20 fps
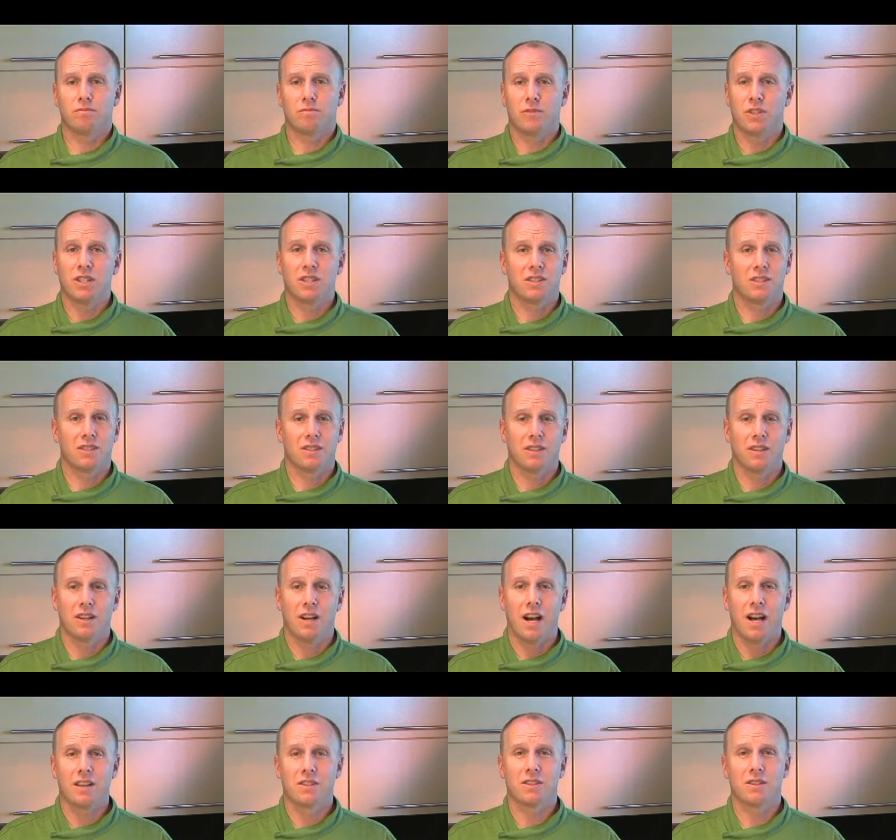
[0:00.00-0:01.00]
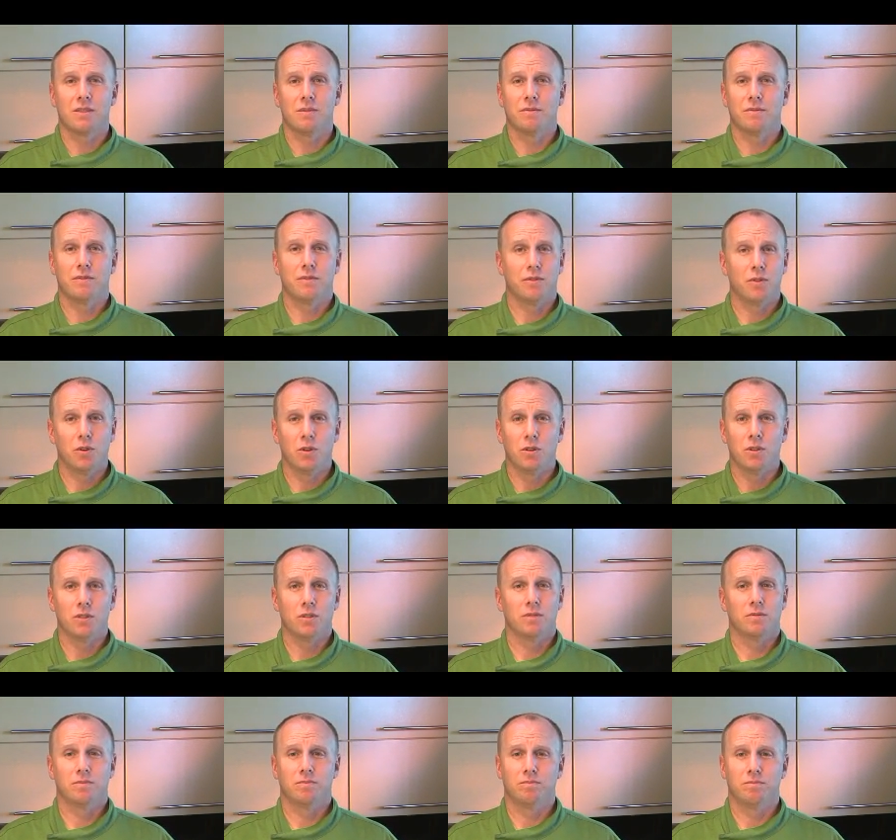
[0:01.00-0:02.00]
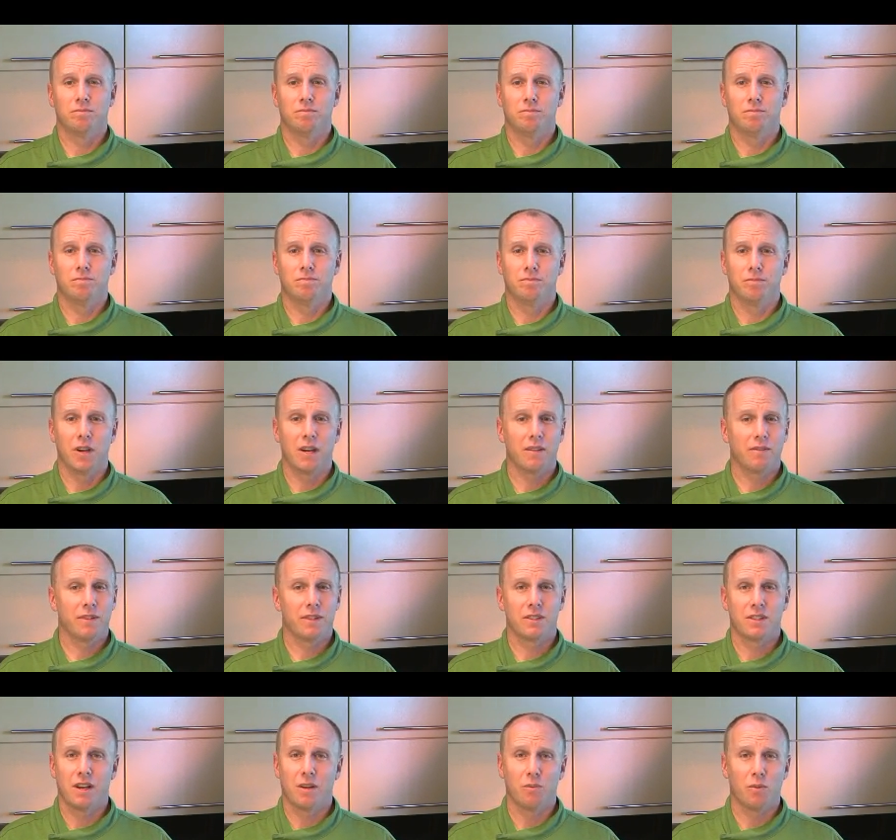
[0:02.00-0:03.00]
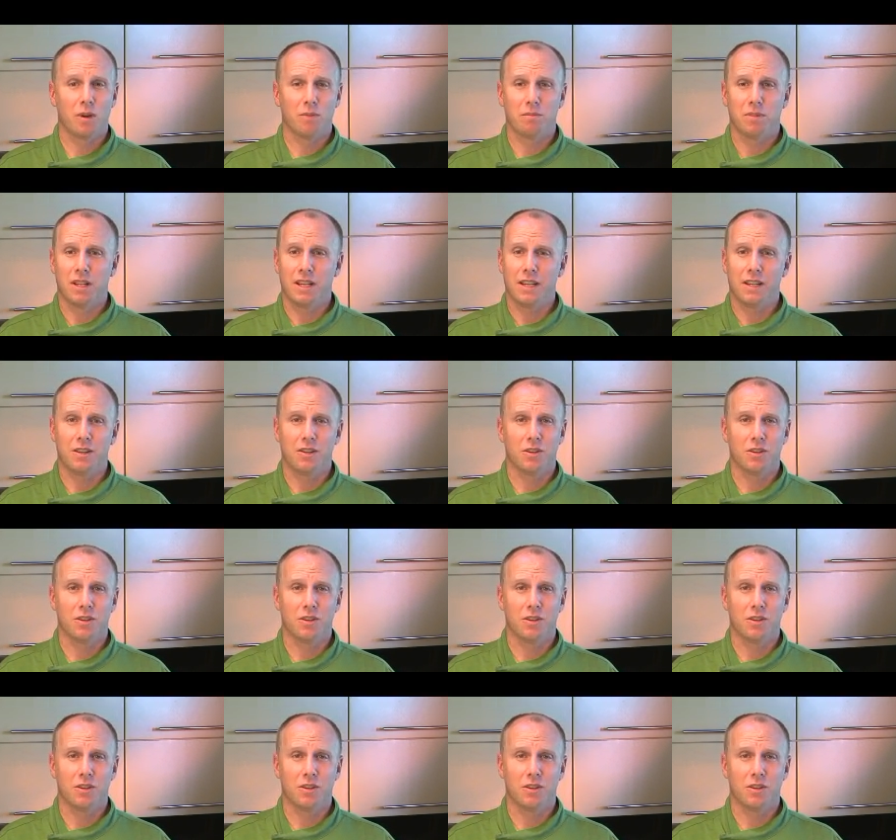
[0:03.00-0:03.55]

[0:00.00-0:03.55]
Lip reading: just an awesome full breakfast on one plate.